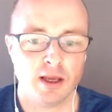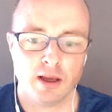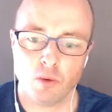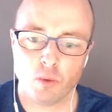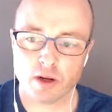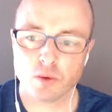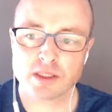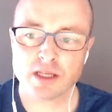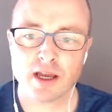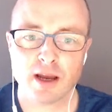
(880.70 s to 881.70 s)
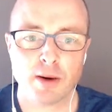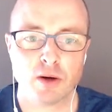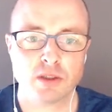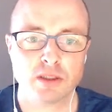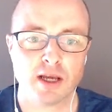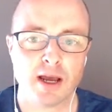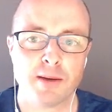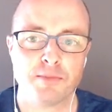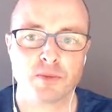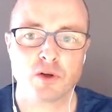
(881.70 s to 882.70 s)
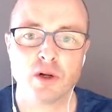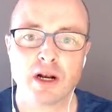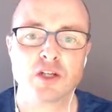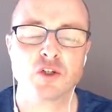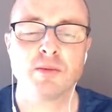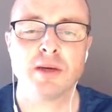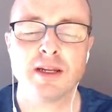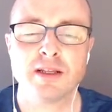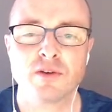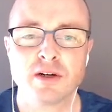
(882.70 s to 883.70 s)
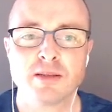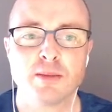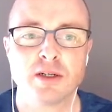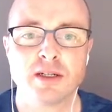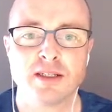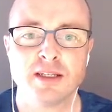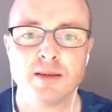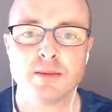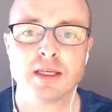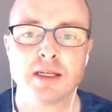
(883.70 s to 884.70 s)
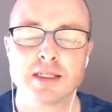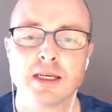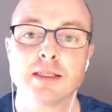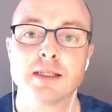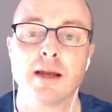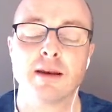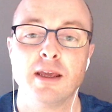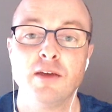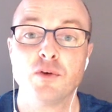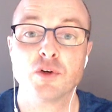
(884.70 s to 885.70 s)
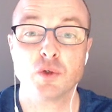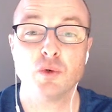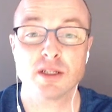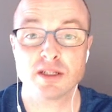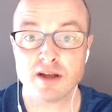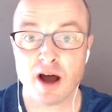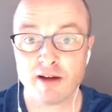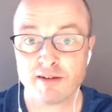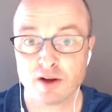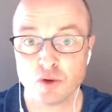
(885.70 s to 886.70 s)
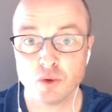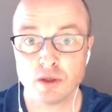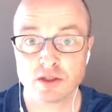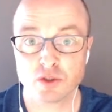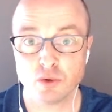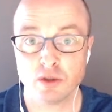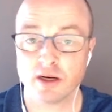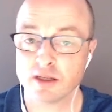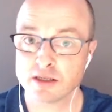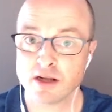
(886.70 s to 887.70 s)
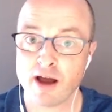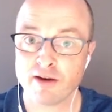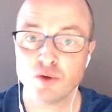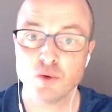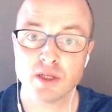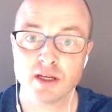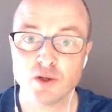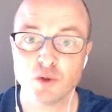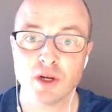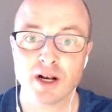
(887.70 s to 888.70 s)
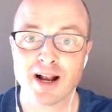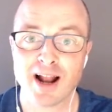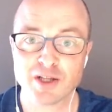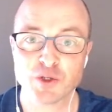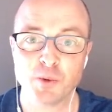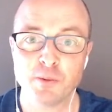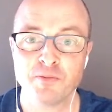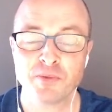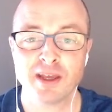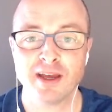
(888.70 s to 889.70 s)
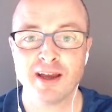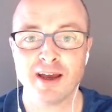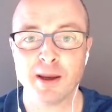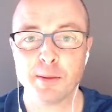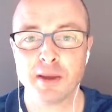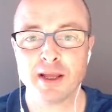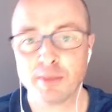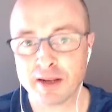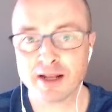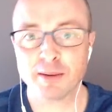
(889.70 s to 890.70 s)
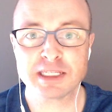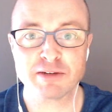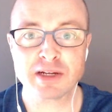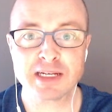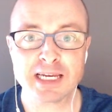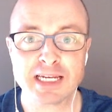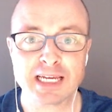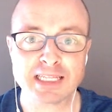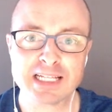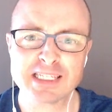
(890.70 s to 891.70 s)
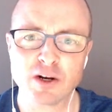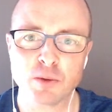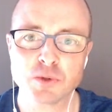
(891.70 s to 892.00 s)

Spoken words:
What I would say about Google Classroom, it is very similar to Teams in the sense that if your school is not a Google school and it's not using Google Classroom, it'll be a little bit difficult again to get that set up.